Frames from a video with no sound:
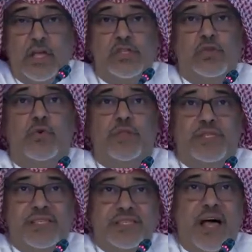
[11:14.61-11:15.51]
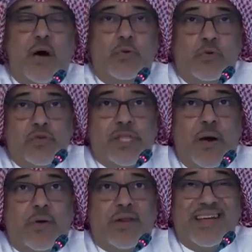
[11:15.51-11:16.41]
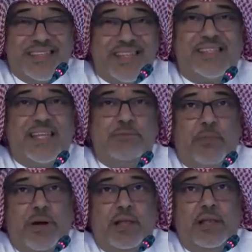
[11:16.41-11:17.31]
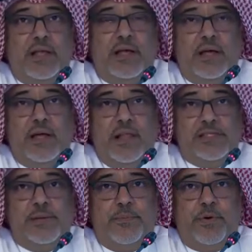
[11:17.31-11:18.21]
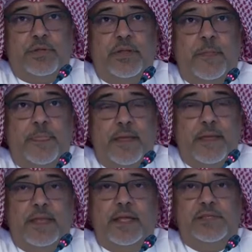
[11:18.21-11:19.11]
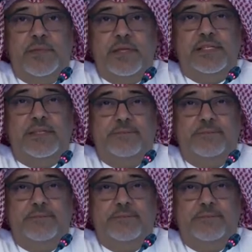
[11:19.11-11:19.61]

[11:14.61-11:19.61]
So this is how we use our existing mobile health support. Next, please.